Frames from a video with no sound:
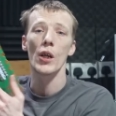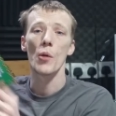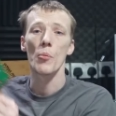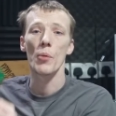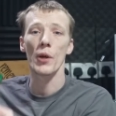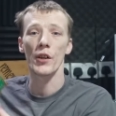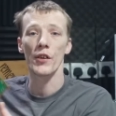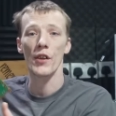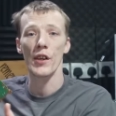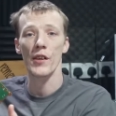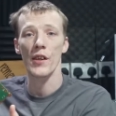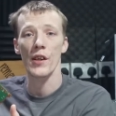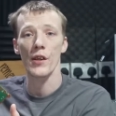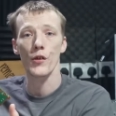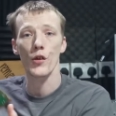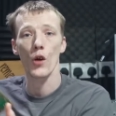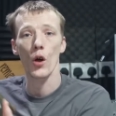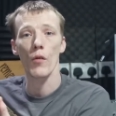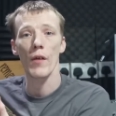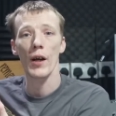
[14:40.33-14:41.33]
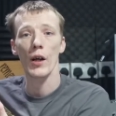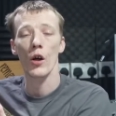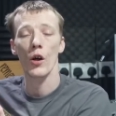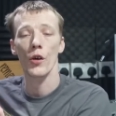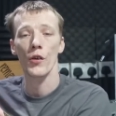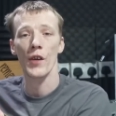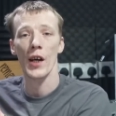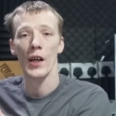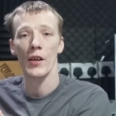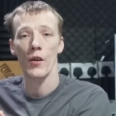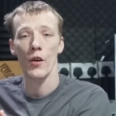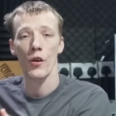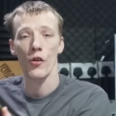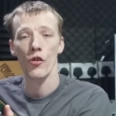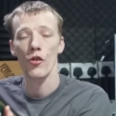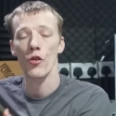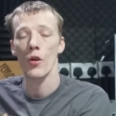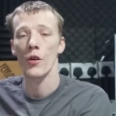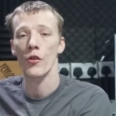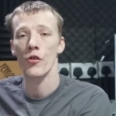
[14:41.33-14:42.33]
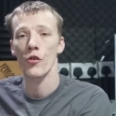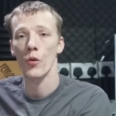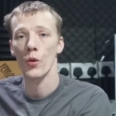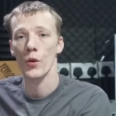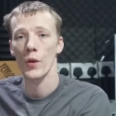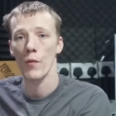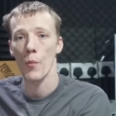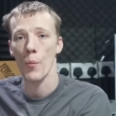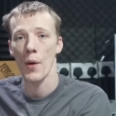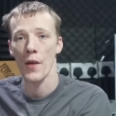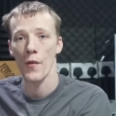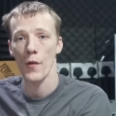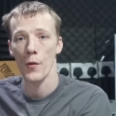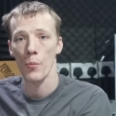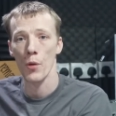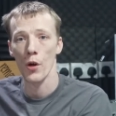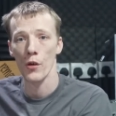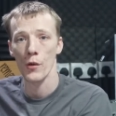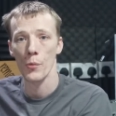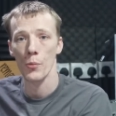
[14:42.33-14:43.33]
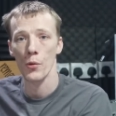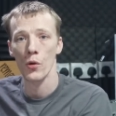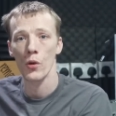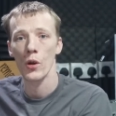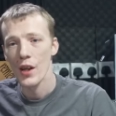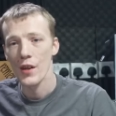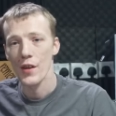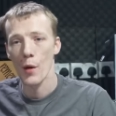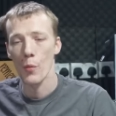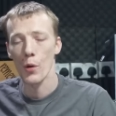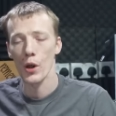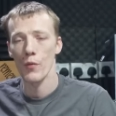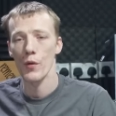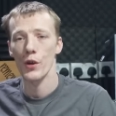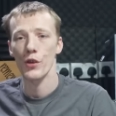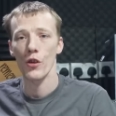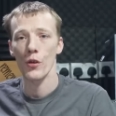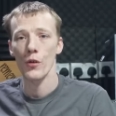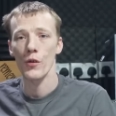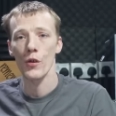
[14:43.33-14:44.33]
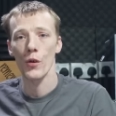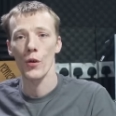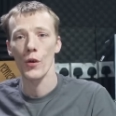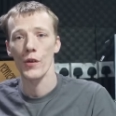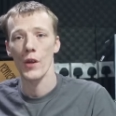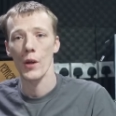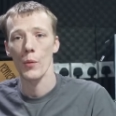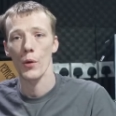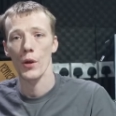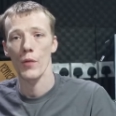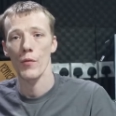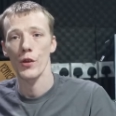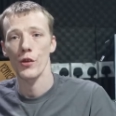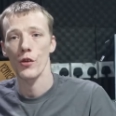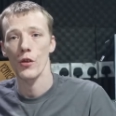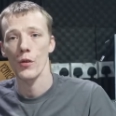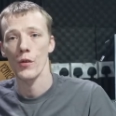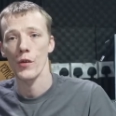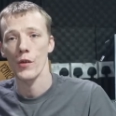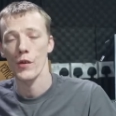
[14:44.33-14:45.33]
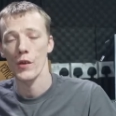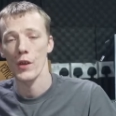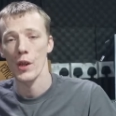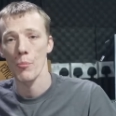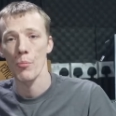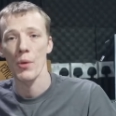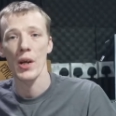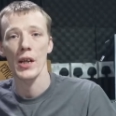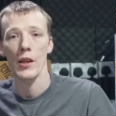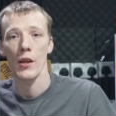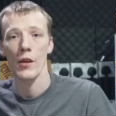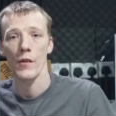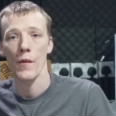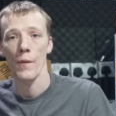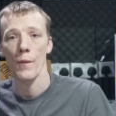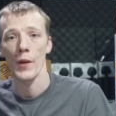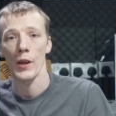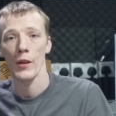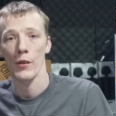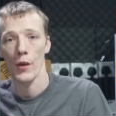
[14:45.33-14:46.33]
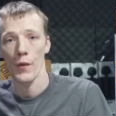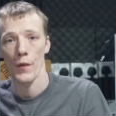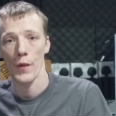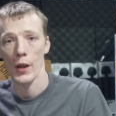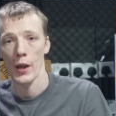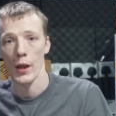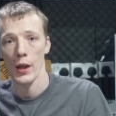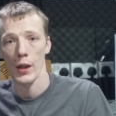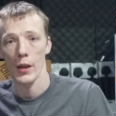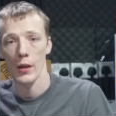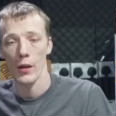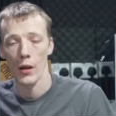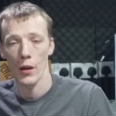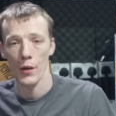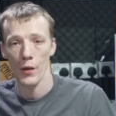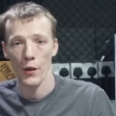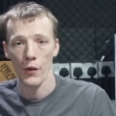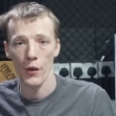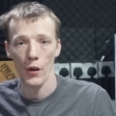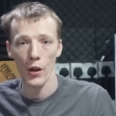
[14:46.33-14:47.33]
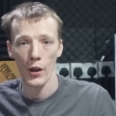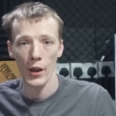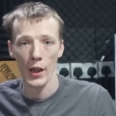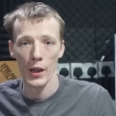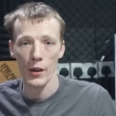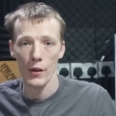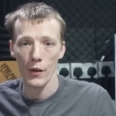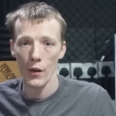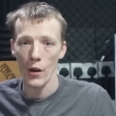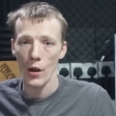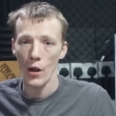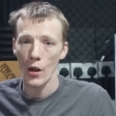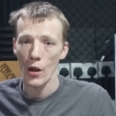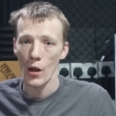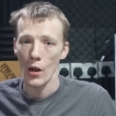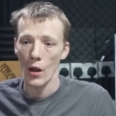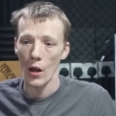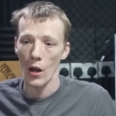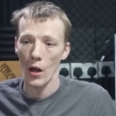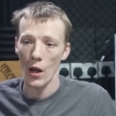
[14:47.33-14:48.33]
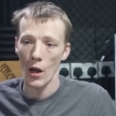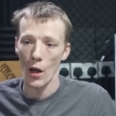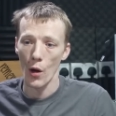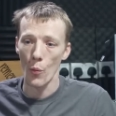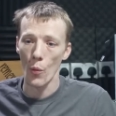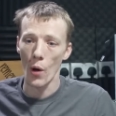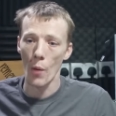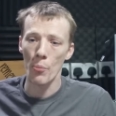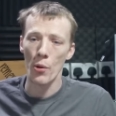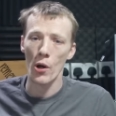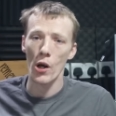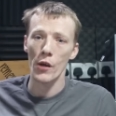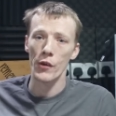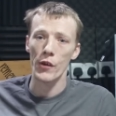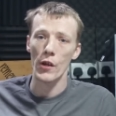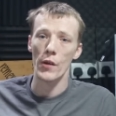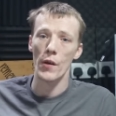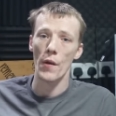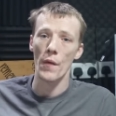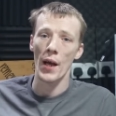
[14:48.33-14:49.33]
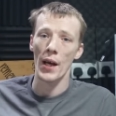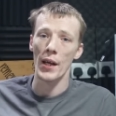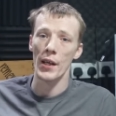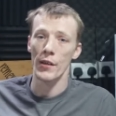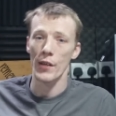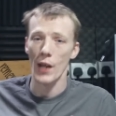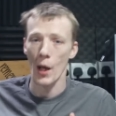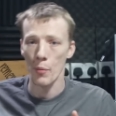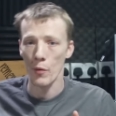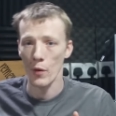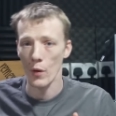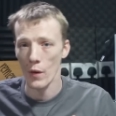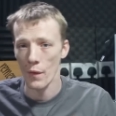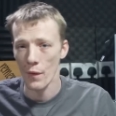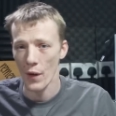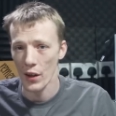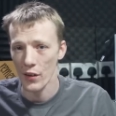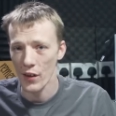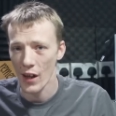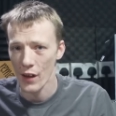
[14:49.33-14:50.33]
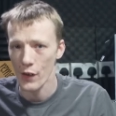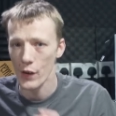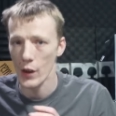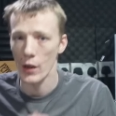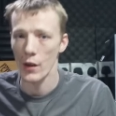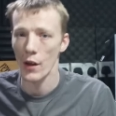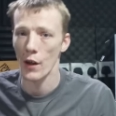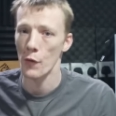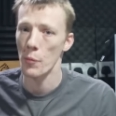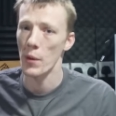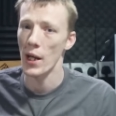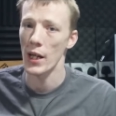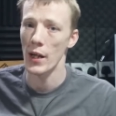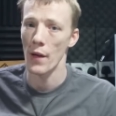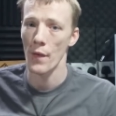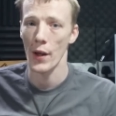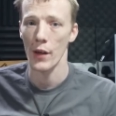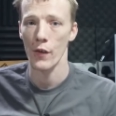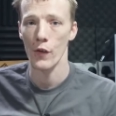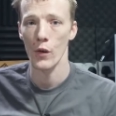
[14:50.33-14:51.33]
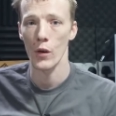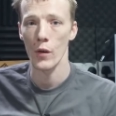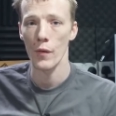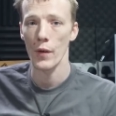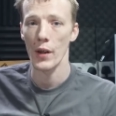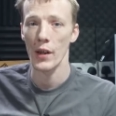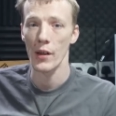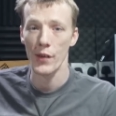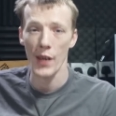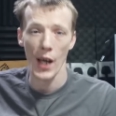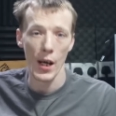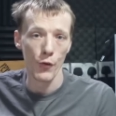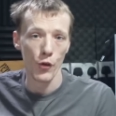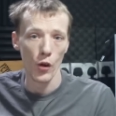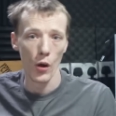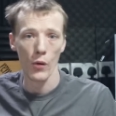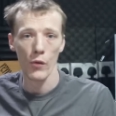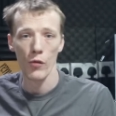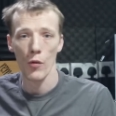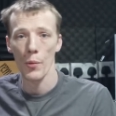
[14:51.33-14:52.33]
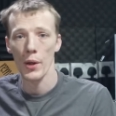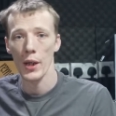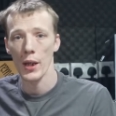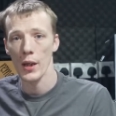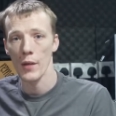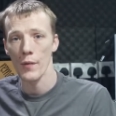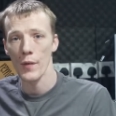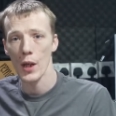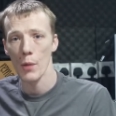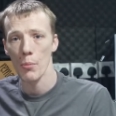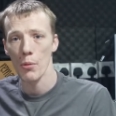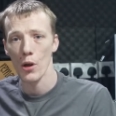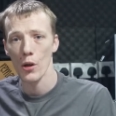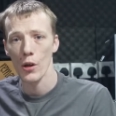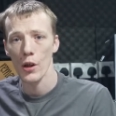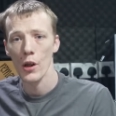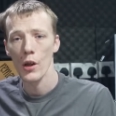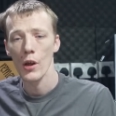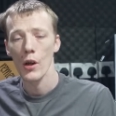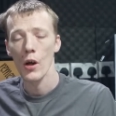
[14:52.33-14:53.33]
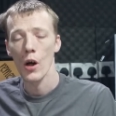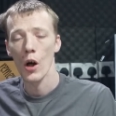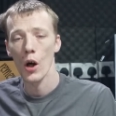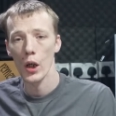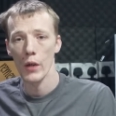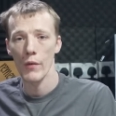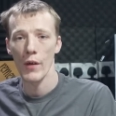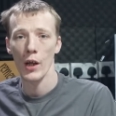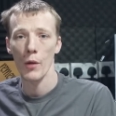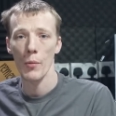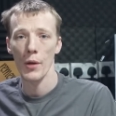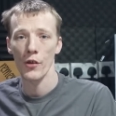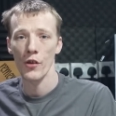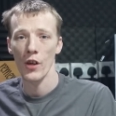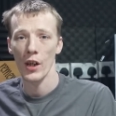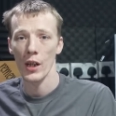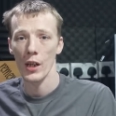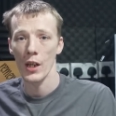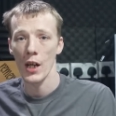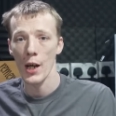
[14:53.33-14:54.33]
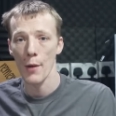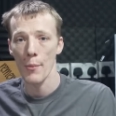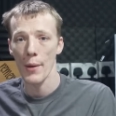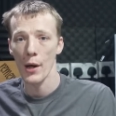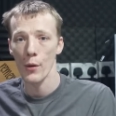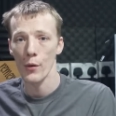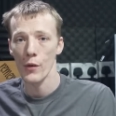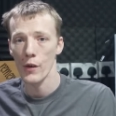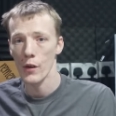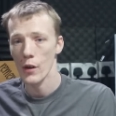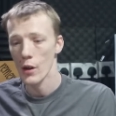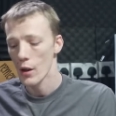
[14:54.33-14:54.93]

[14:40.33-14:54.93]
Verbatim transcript: because it's in direct contact and as, sh as short of a path as possible they want to reduce noise and they want to reduce impedance and things on the on the circuit uh, one person that is absolutely fantastic at explaining that stuff is Dave Jones from EEVblog highly recommend checking him out